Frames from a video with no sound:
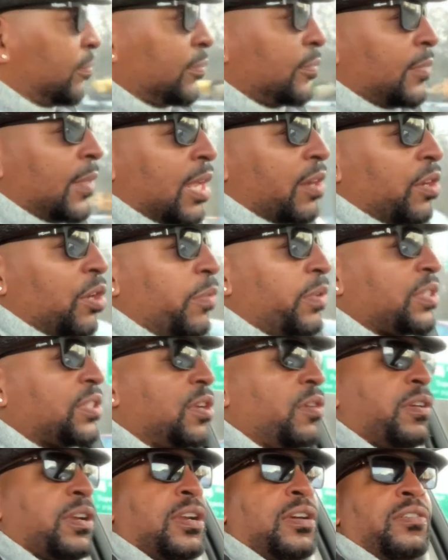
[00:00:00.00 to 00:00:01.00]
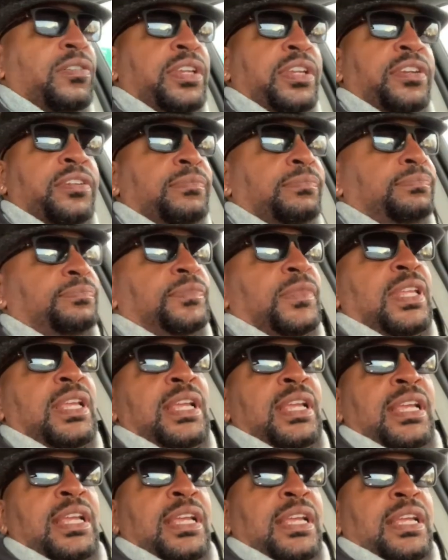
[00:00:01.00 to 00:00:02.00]
I don't know what's going on here.
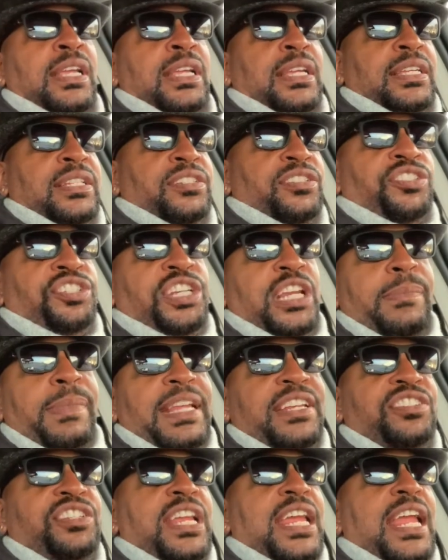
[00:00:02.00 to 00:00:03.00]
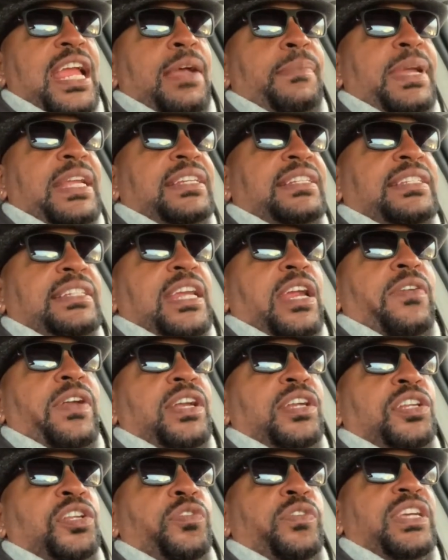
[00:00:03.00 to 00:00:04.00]
Jimmy Jam and
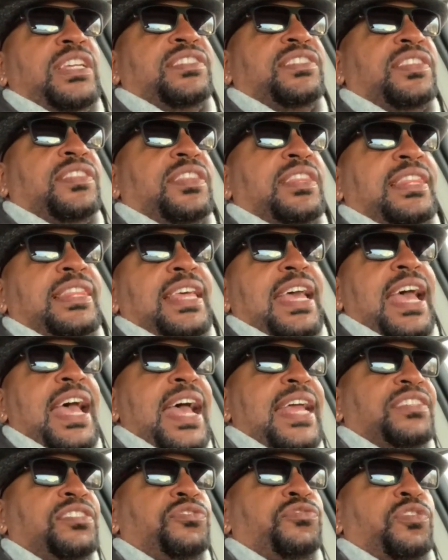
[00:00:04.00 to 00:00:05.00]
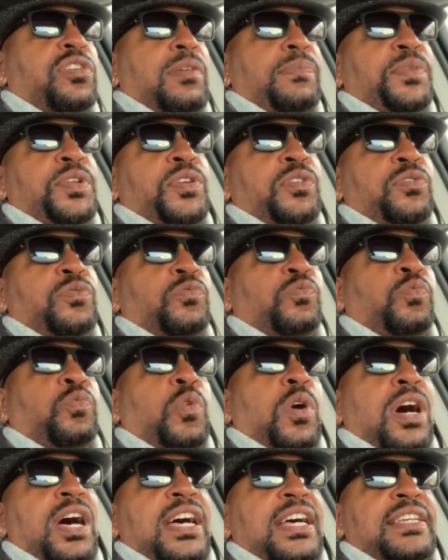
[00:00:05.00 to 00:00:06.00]
Terry Lewis, that tribute
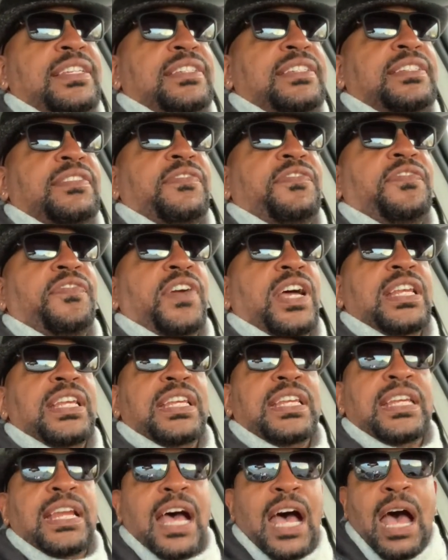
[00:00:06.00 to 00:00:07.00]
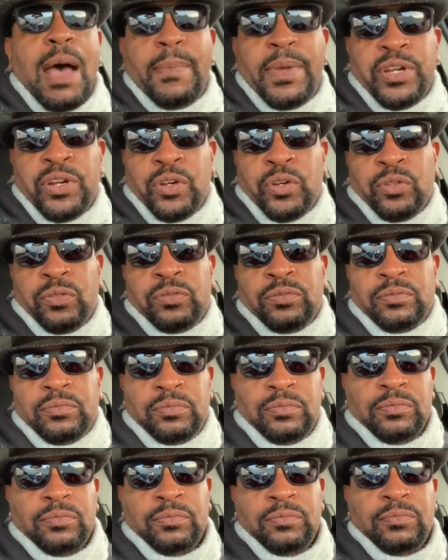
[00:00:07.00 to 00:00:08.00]
was phenomenal.
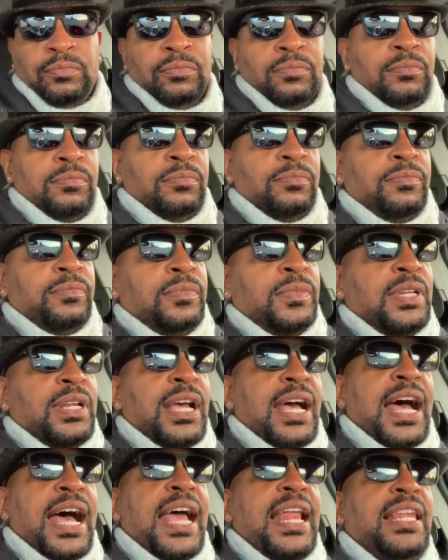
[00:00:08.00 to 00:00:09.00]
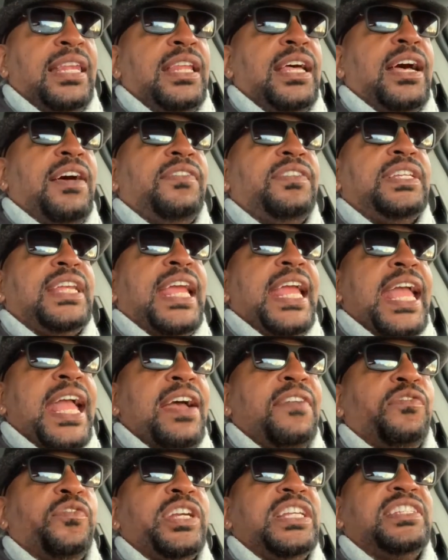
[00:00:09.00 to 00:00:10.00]
I loved
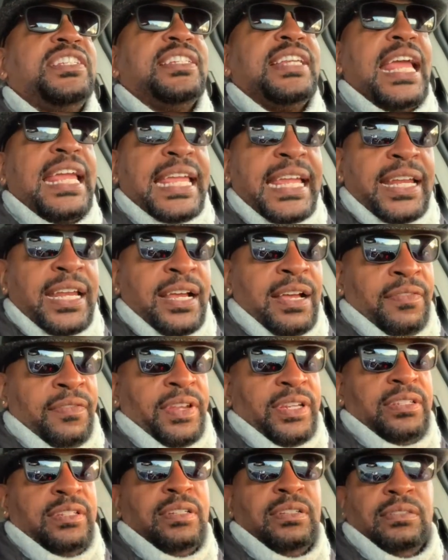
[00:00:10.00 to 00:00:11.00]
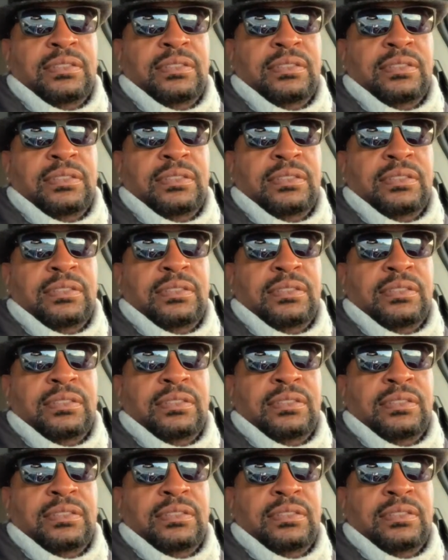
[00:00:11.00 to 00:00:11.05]
every second of it.